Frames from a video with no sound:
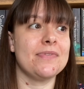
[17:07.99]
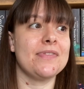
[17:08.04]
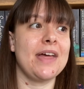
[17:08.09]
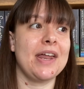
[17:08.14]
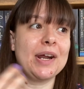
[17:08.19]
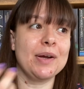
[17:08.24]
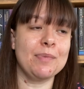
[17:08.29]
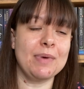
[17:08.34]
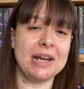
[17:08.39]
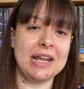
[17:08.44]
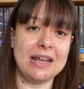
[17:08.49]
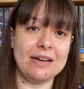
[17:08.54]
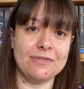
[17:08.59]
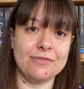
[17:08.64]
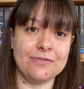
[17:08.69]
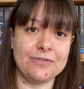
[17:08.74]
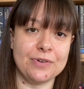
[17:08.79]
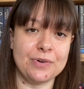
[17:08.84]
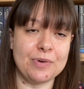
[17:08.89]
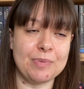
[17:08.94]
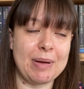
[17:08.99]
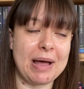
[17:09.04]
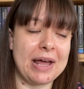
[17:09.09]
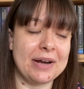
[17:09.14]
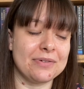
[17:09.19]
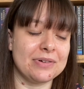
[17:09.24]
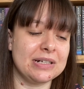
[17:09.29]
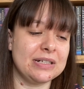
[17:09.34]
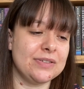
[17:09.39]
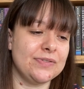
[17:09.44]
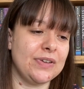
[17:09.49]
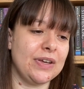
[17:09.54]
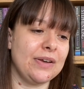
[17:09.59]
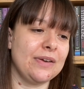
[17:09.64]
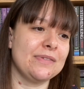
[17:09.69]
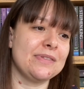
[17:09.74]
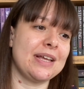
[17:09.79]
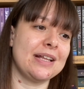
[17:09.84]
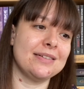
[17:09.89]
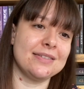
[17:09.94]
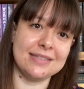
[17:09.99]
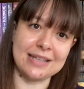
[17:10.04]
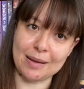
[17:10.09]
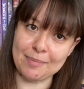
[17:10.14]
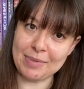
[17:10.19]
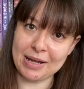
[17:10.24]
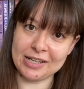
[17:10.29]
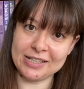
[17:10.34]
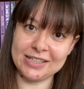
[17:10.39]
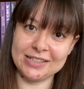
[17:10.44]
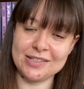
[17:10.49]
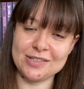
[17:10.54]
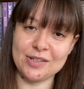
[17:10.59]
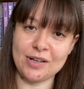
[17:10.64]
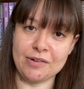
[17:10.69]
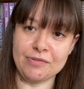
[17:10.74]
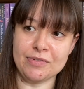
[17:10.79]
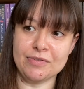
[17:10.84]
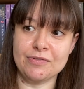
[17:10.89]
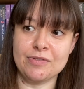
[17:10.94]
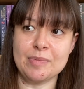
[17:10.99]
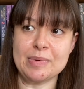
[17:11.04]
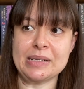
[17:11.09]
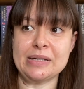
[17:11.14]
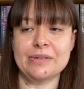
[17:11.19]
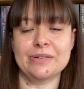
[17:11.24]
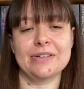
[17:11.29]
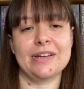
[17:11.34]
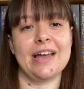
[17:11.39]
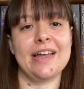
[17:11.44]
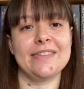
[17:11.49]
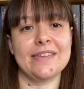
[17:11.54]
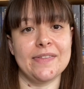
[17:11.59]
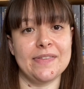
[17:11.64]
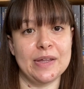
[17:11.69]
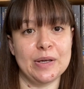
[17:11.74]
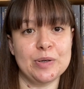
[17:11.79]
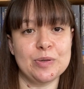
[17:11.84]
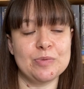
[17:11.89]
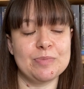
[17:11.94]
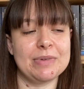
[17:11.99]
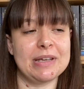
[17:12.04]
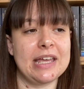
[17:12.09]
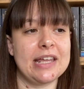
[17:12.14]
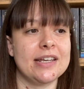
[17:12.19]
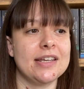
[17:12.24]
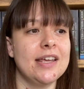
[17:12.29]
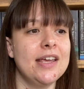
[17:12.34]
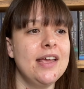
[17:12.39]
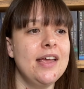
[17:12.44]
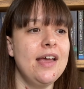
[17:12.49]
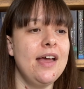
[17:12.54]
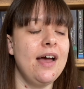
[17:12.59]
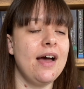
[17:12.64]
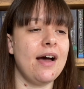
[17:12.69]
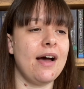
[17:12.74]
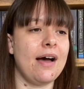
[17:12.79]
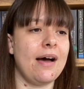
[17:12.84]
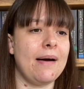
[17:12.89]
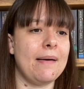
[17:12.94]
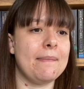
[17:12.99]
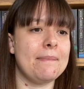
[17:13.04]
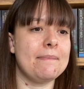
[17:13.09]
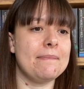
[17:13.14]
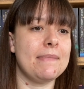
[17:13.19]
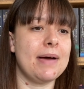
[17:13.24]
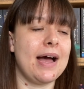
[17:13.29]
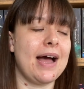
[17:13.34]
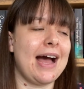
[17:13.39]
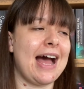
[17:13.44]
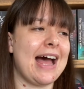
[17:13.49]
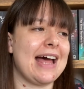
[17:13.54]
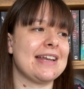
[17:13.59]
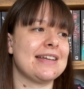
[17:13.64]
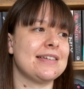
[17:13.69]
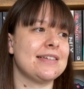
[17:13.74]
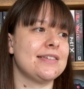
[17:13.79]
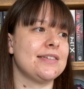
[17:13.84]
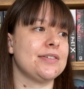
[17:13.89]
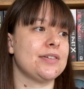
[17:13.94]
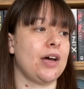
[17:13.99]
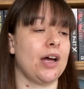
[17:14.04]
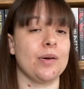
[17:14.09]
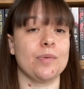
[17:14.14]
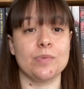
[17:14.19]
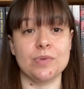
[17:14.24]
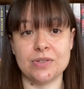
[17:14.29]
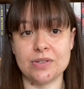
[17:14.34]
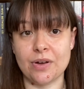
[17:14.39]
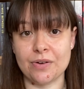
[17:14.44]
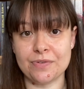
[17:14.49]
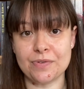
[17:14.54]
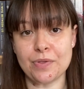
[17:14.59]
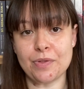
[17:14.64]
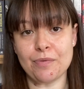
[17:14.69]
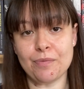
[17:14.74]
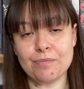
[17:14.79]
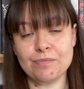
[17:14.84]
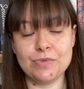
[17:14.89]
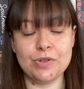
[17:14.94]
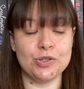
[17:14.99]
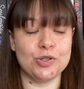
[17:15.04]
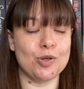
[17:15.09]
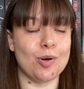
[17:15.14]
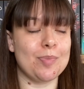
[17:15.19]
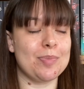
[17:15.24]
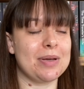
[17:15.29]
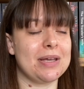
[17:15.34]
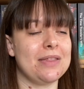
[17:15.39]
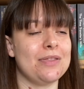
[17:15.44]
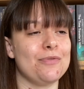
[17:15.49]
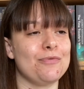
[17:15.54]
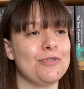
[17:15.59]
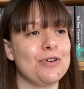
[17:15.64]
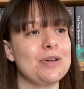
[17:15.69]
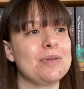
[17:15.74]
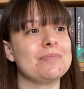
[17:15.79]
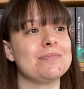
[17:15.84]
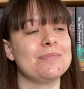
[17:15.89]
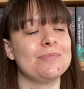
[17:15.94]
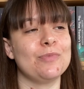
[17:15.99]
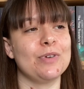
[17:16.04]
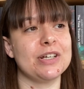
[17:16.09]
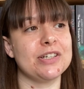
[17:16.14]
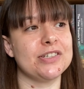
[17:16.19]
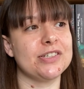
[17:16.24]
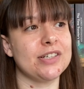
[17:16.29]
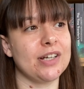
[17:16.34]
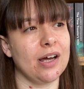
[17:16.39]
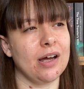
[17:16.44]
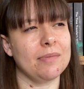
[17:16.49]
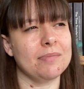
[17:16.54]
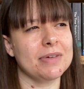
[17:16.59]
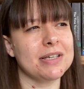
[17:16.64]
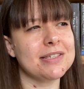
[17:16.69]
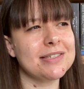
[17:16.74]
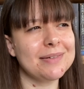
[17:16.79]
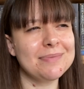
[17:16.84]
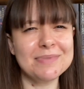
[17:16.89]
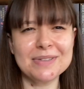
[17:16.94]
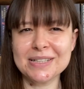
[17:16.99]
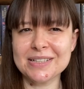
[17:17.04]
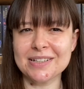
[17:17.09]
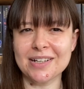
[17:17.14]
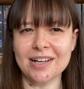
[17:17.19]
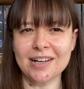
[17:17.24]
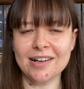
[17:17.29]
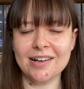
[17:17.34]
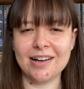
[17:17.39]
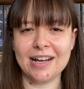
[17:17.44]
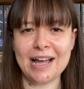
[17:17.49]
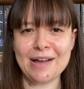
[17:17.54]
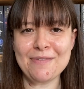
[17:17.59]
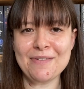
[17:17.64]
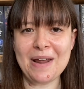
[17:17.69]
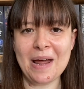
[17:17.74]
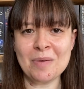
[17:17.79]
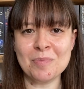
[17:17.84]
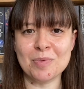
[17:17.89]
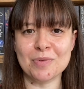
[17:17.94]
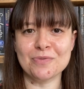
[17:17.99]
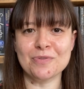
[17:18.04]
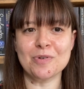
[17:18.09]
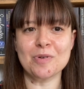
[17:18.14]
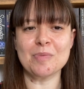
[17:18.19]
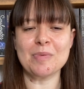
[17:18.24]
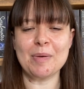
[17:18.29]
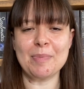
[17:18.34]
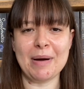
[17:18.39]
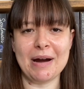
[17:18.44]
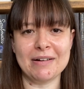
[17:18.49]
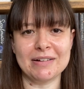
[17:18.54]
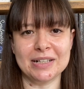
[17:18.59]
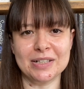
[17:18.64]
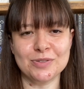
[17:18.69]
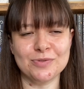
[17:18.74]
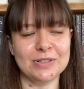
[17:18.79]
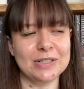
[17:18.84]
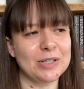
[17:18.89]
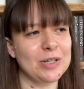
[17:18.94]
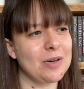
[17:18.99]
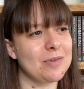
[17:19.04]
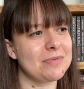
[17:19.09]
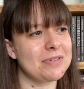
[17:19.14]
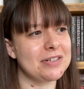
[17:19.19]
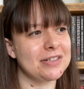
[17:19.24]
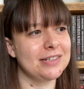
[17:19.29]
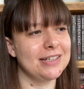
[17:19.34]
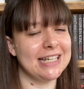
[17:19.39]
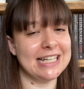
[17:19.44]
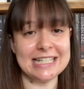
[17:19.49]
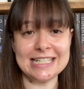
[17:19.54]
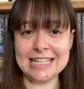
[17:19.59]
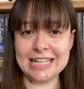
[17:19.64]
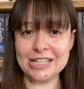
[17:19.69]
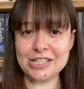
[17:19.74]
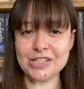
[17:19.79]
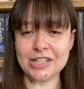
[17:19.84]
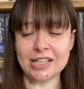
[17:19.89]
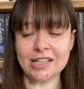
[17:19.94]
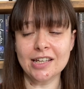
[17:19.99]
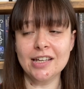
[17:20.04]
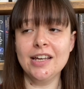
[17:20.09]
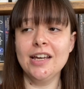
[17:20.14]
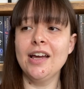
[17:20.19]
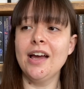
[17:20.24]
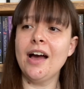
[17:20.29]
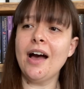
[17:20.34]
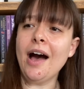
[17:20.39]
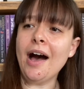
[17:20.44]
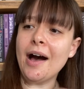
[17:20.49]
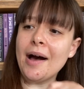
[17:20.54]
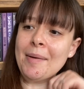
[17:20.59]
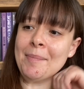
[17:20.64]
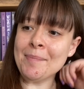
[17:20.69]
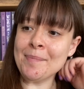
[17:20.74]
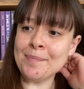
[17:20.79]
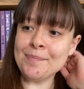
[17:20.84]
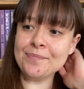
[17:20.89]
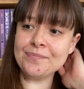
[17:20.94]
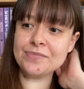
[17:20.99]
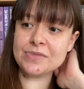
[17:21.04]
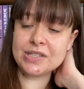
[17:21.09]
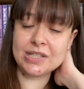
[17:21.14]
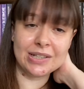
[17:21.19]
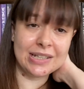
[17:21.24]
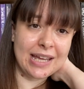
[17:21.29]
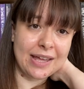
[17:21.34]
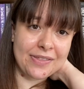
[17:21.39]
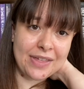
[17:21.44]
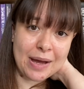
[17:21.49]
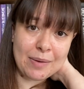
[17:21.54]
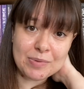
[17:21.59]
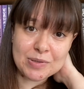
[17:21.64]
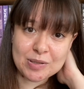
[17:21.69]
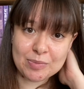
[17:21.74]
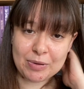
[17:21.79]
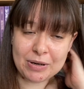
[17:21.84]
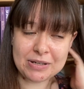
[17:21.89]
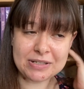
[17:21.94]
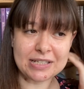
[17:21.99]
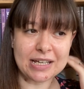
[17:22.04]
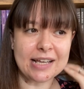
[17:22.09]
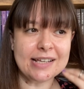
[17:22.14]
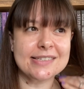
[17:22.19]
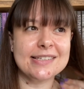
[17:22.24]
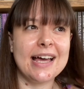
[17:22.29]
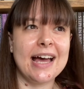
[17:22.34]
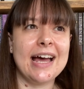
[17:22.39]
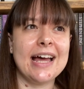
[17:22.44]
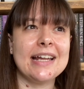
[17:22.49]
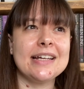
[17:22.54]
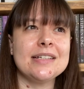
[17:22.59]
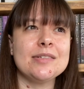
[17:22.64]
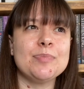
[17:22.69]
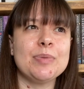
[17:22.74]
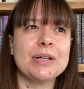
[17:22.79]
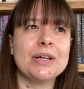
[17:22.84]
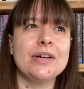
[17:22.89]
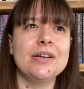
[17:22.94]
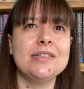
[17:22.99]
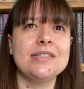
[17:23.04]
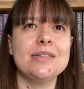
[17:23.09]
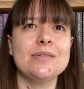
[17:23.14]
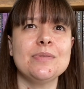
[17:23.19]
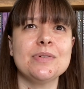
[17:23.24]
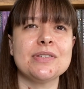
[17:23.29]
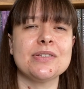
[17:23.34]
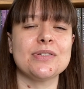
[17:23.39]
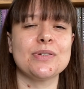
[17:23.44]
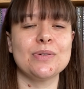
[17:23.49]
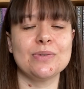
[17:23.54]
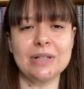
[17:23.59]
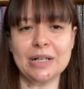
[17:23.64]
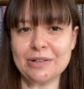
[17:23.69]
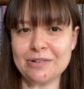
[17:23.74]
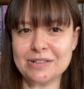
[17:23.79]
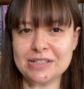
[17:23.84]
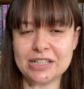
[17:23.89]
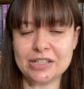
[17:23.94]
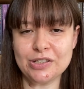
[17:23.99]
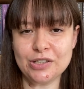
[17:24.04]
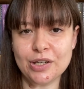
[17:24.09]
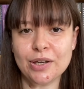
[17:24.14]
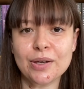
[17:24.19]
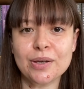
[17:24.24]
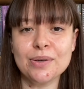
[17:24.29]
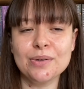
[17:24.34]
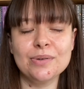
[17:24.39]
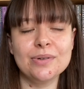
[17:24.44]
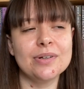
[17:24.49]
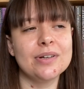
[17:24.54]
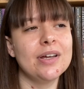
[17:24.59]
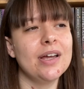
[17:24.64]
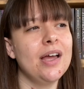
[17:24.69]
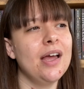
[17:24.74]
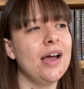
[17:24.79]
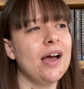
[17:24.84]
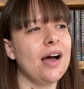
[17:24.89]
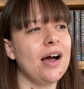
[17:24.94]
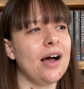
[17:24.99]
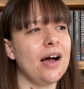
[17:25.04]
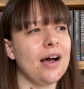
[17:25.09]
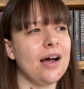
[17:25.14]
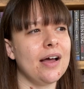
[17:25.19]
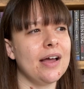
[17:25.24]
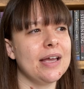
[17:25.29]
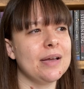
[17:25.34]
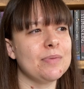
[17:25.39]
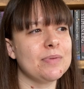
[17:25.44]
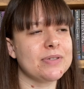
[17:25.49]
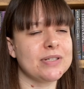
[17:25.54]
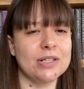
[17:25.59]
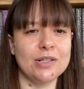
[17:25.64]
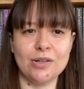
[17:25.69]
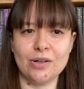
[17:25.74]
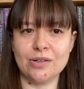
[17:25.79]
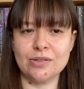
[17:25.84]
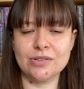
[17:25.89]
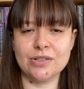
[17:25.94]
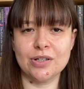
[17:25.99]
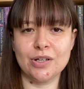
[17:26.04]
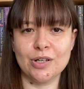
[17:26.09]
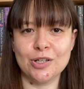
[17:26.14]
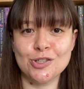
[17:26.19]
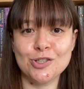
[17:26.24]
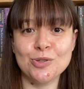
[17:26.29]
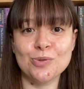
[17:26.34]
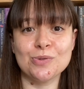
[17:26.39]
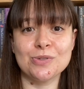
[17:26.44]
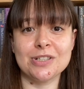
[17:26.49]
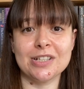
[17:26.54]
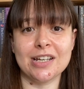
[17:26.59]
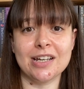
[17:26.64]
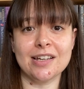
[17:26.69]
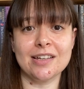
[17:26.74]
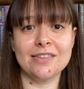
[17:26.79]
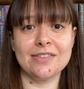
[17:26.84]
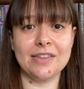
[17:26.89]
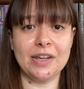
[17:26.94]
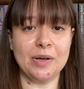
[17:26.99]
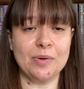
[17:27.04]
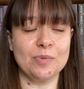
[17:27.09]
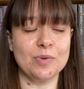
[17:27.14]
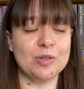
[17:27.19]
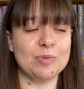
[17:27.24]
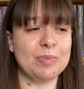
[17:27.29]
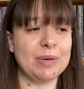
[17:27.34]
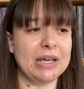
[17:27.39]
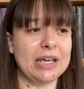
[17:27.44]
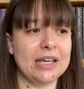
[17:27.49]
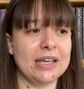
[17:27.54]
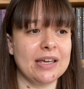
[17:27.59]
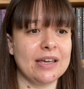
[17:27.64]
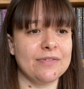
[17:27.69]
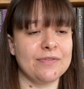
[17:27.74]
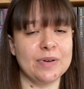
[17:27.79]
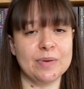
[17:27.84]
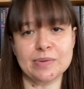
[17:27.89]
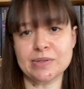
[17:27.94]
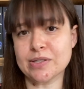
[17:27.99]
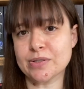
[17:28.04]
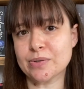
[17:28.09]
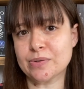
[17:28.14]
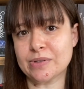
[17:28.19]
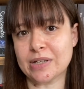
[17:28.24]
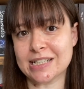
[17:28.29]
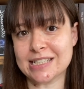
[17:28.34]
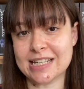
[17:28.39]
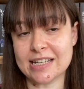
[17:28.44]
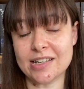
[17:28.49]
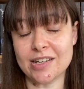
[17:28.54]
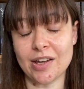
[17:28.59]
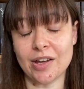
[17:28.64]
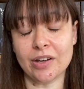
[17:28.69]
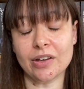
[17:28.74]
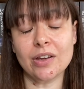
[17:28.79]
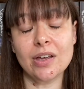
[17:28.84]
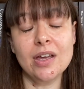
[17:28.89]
Then I went in for panel interview, then sat back in the staff room for a bit longer, and then they called me in. And I was offered the job in the room, which is something that I haven't had before, but apparently it's really common in teaching. So yeah, that was the process. And because it was a school I already knew, it was a lot shorter than it would be if it was a school I didn't know.